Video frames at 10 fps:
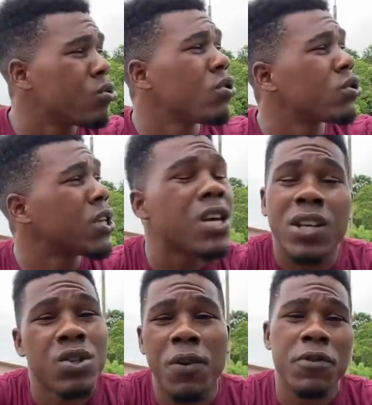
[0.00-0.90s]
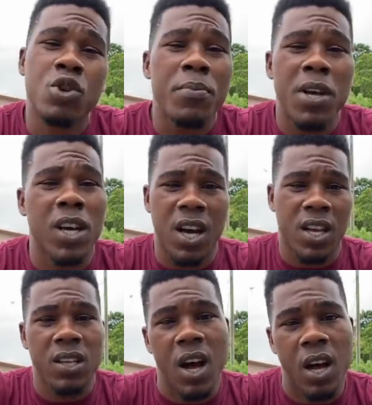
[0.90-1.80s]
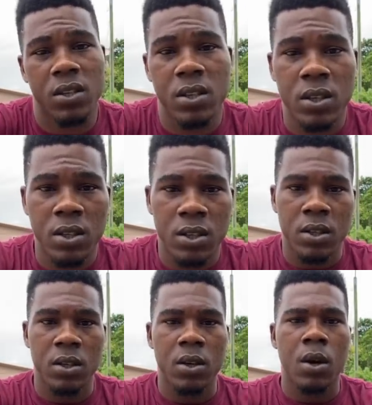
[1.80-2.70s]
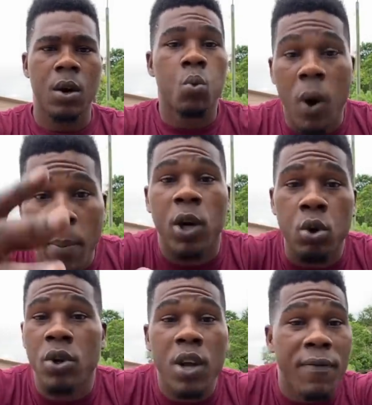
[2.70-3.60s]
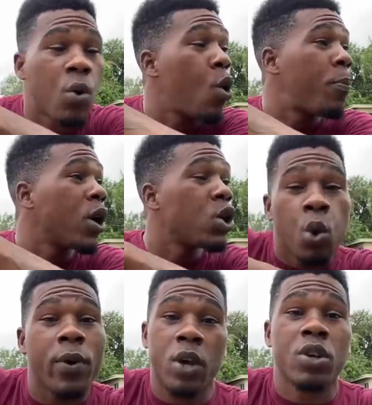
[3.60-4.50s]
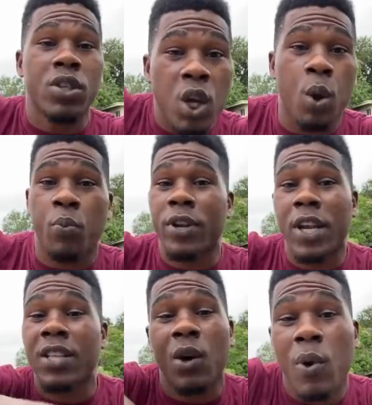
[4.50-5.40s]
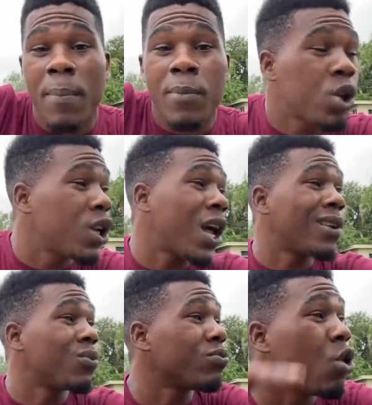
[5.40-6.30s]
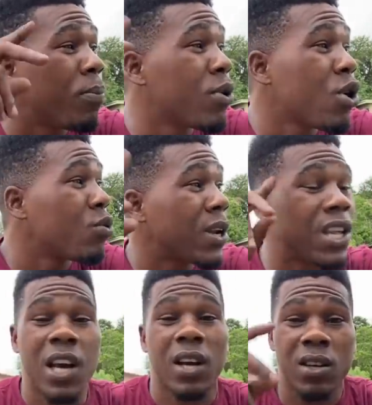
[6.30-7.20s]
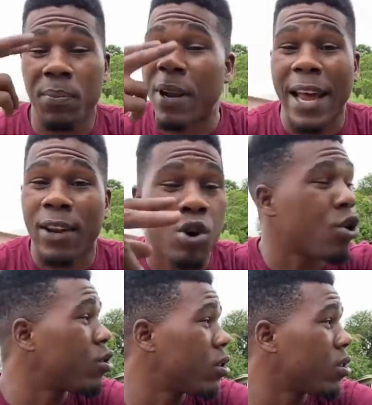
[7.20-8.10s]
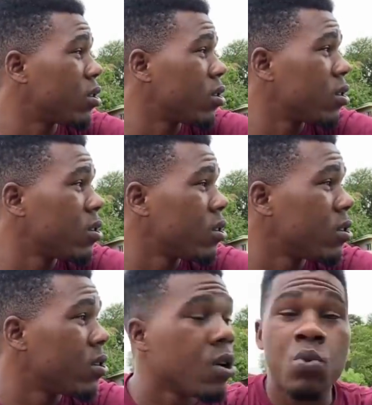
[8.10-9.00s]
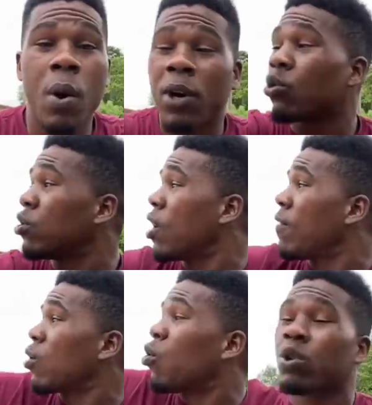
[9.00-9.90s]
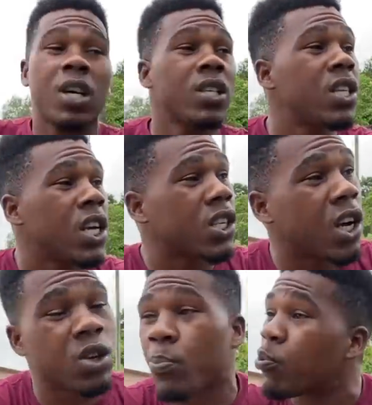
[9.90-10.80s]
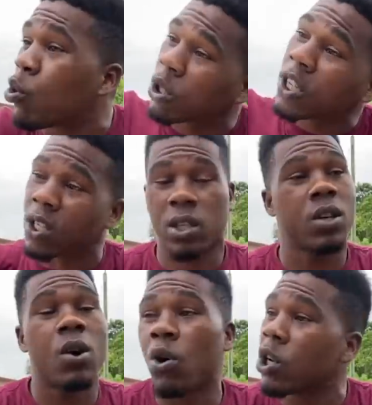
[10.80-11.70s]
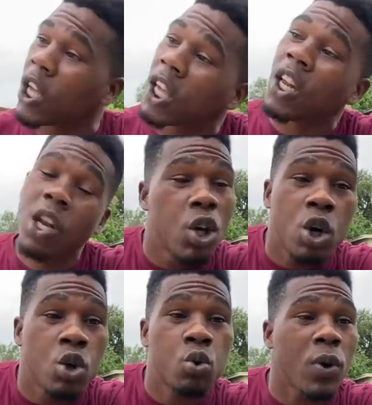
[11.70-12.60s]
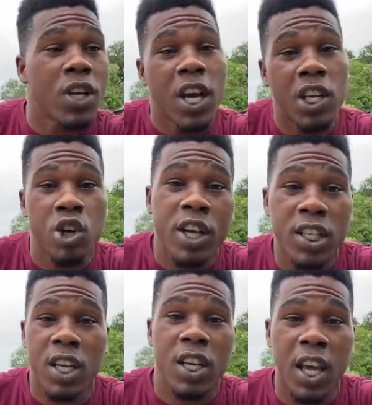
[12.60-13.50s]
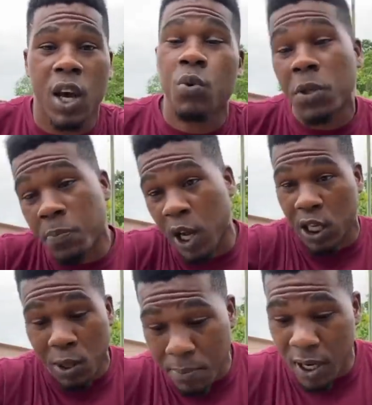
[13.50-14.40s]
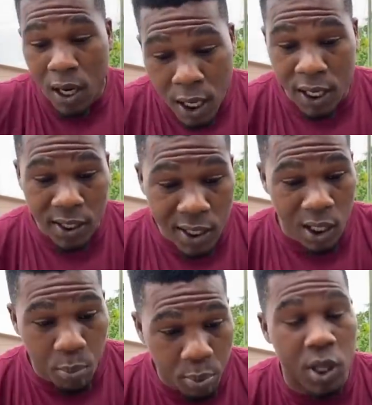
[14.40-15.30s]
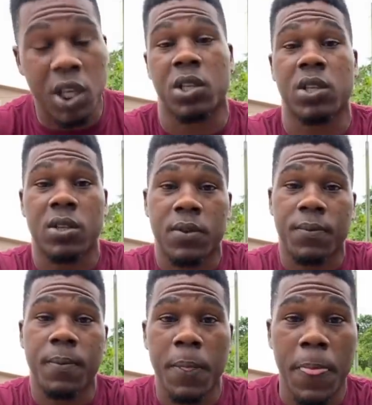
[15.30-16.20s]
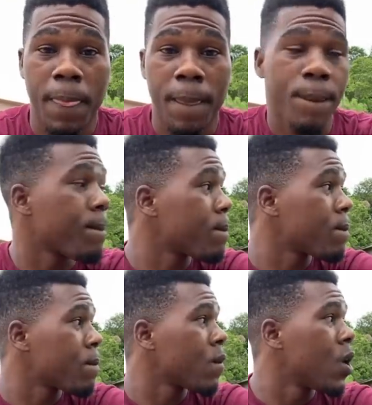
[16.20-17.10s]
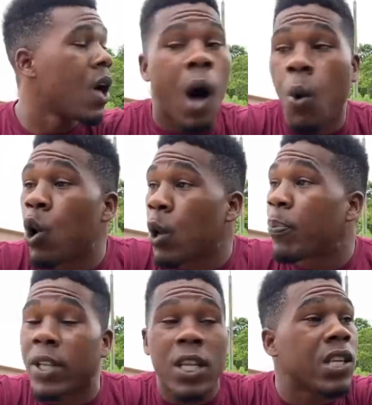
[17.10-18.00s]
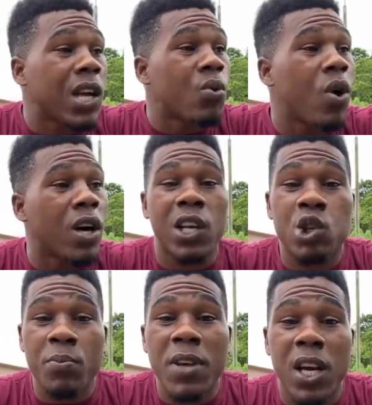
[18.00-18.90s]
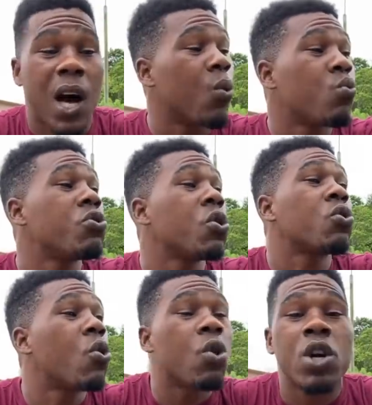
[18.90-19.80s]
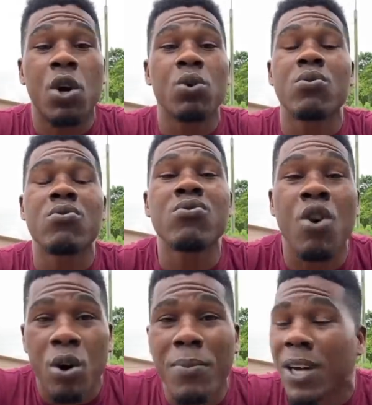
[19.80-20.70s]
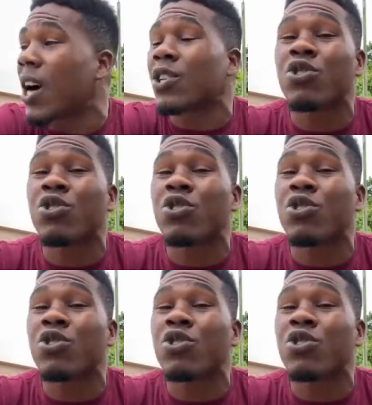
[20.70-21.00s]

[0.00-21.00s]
Sorry. When you look on it a way like um Jamaican never yet protest ag uh, when time things happen bad at Jamaica yet. But when time it a go on a foreign choose a big market and big, them want promote them thing, them want do this, so them go protest like say them with the crowd. No. Jamaican love falla too much. is it me? That is what me get from this.